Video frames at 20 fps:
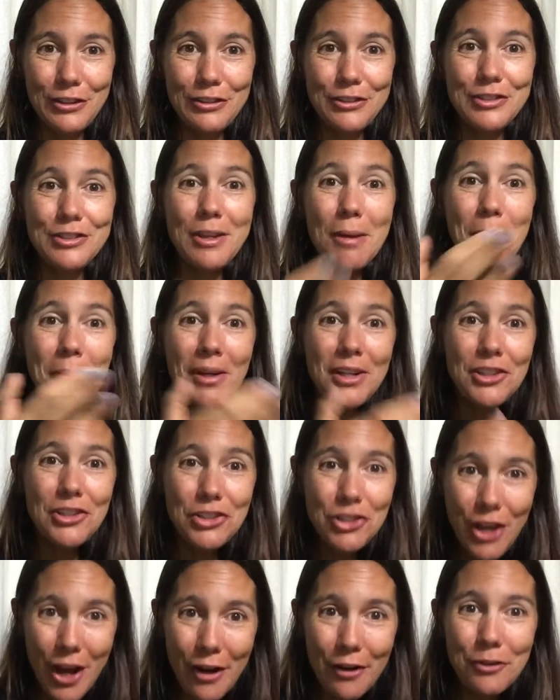somebody
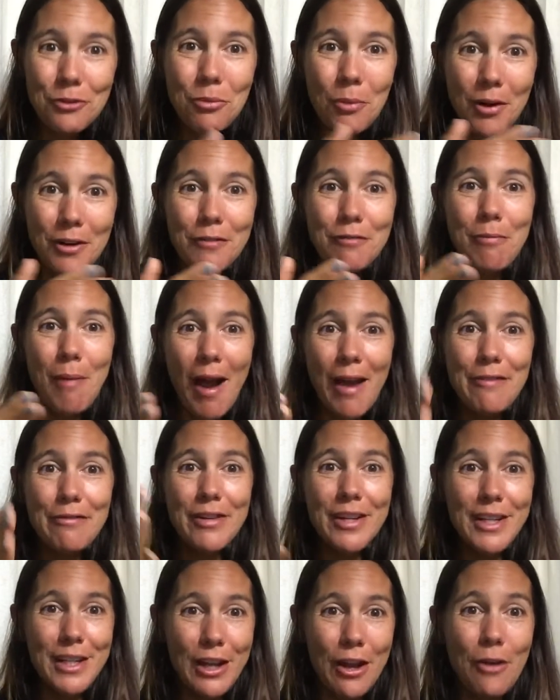shared one of my
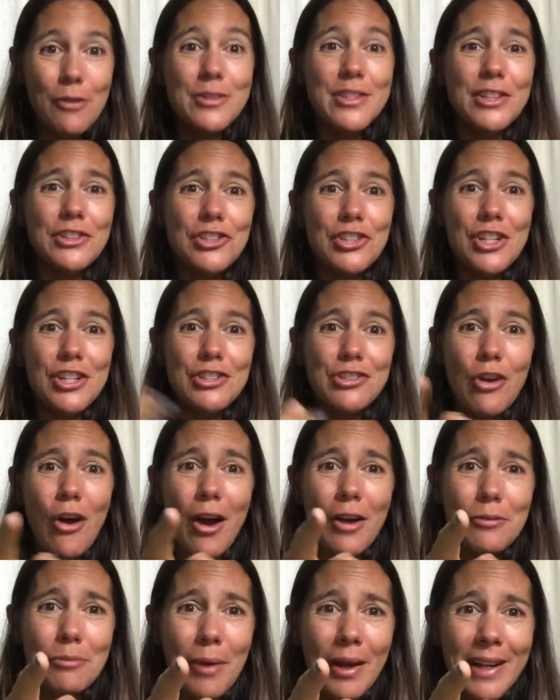videos and she
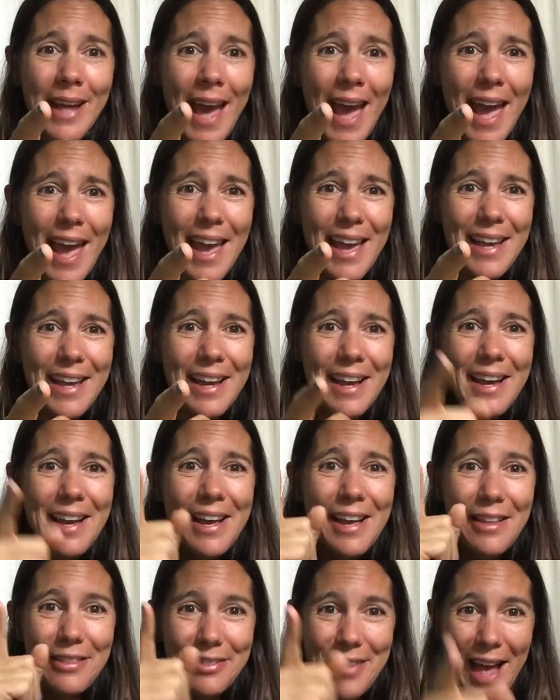saw it and went, hey,
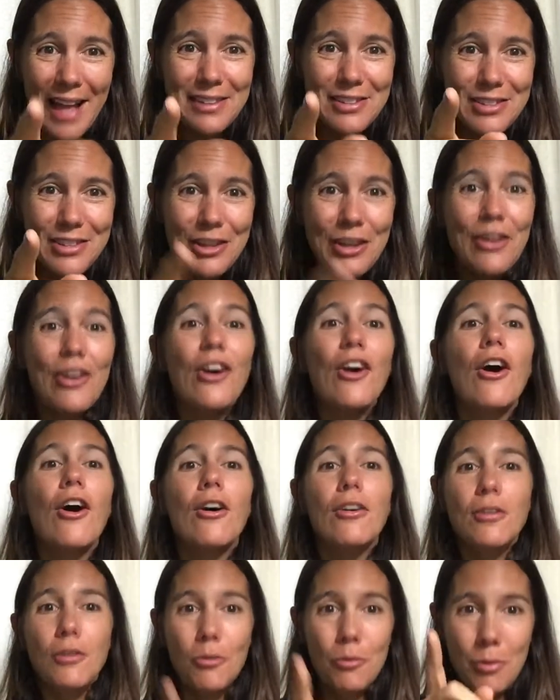that's the
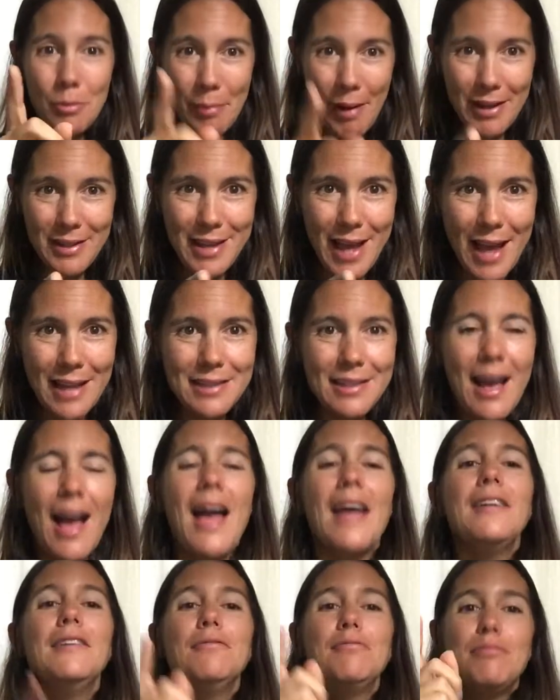girl when my dad
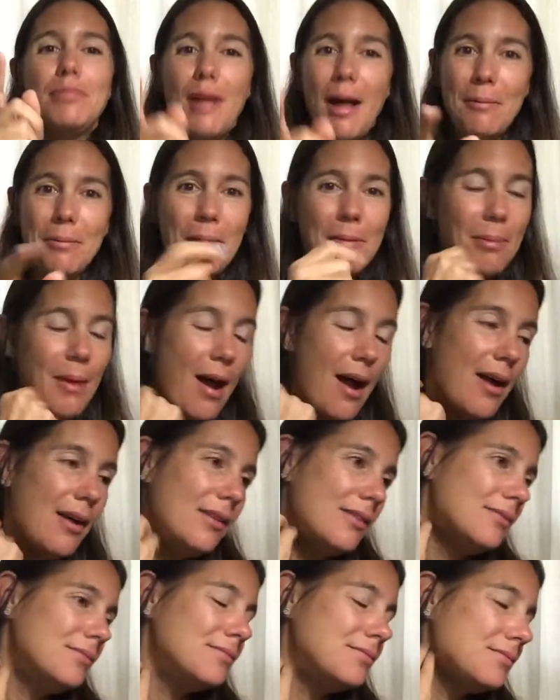died, blah, blah, blah.
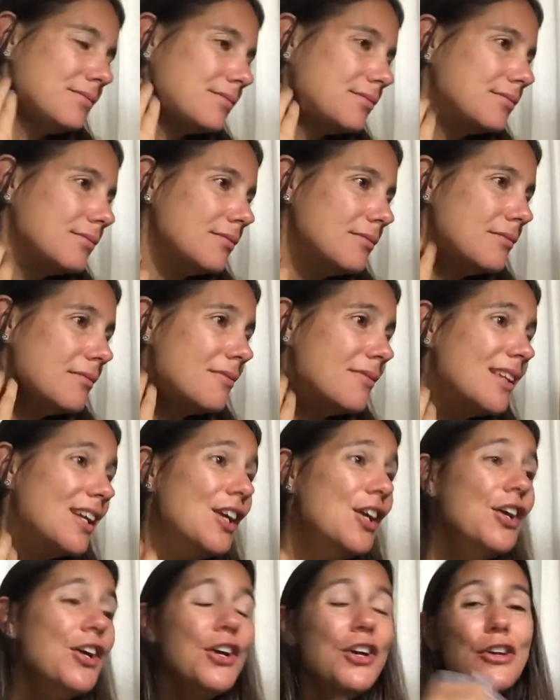
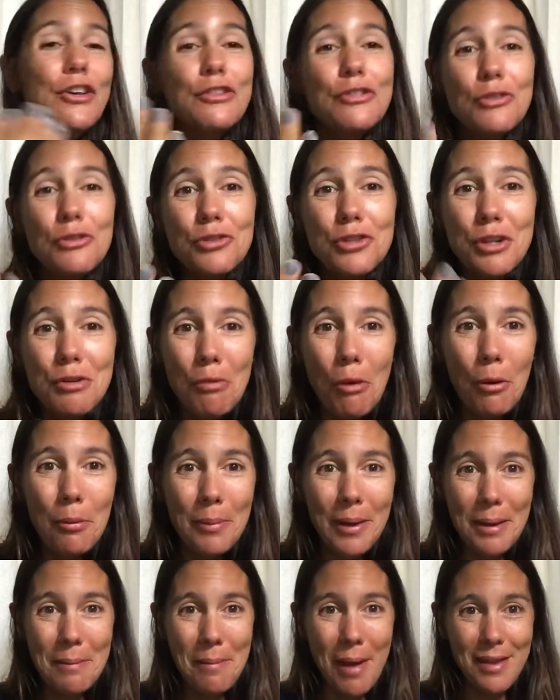So she wrote
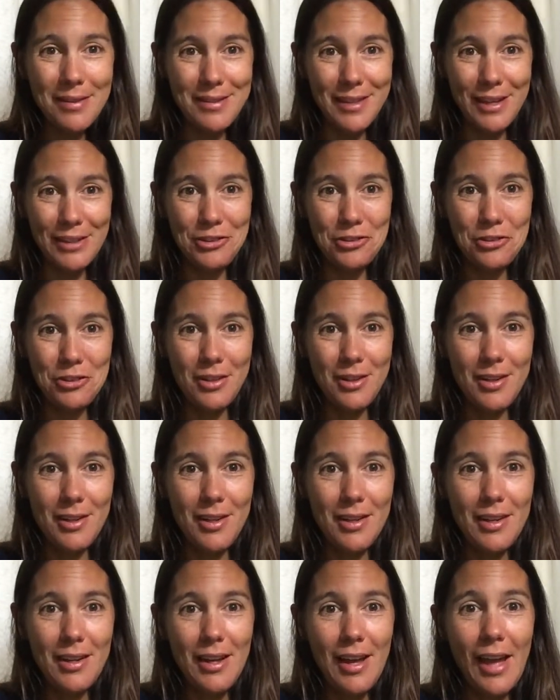me a message
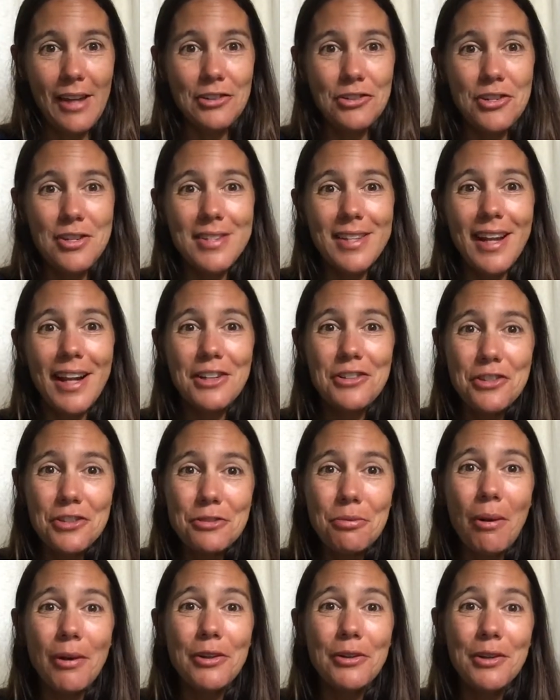and she said, I
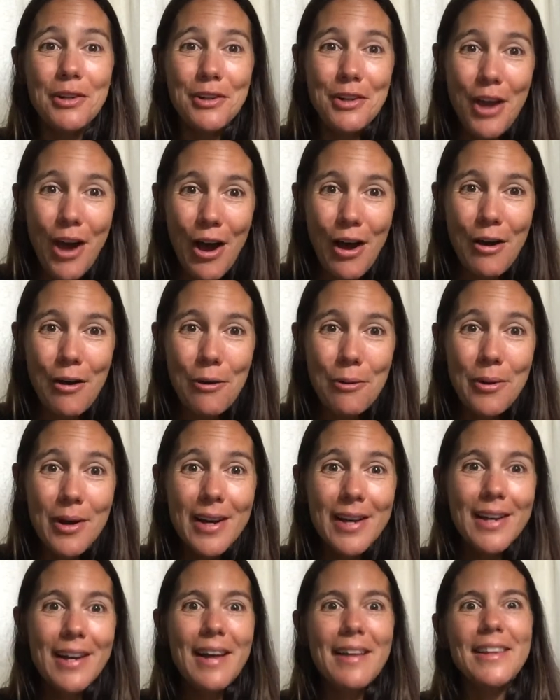just want you to know
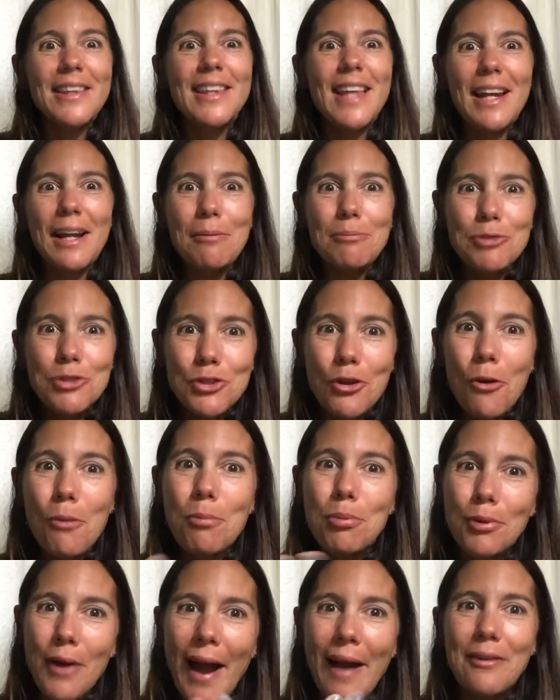that I'm so
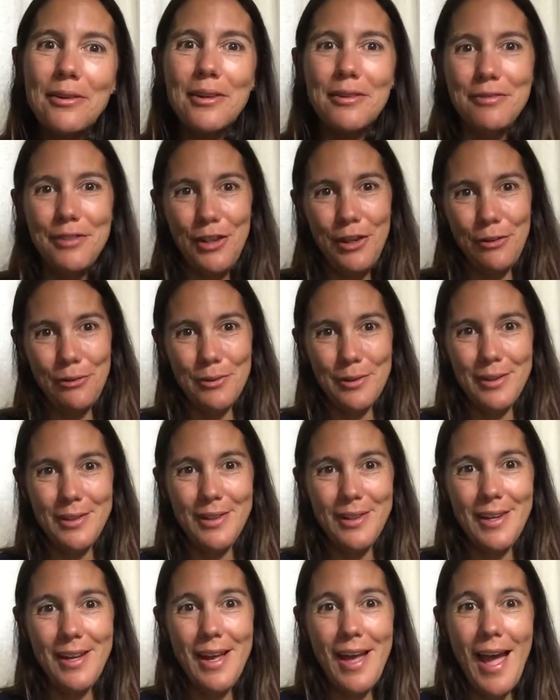proud of you.
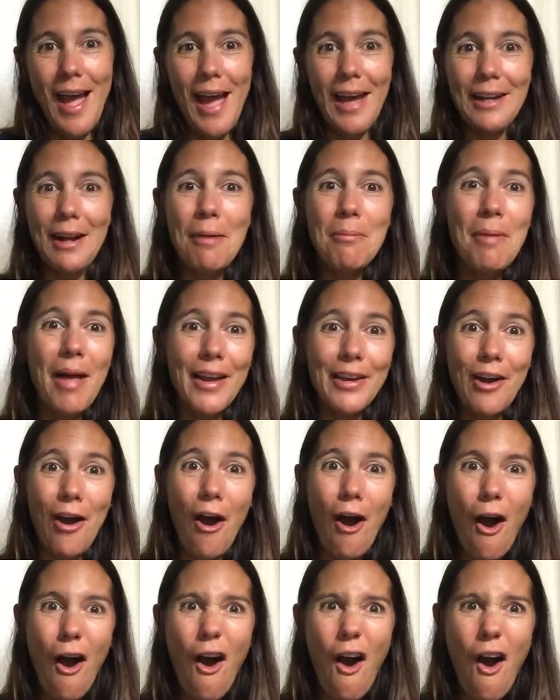And I'm like,
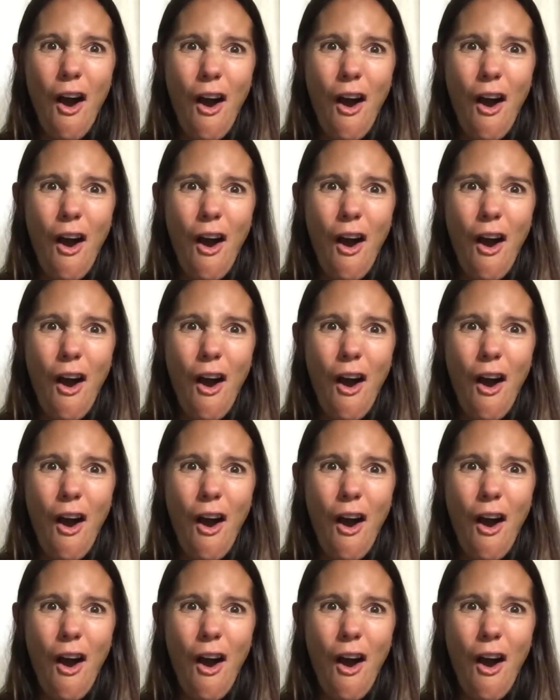oh,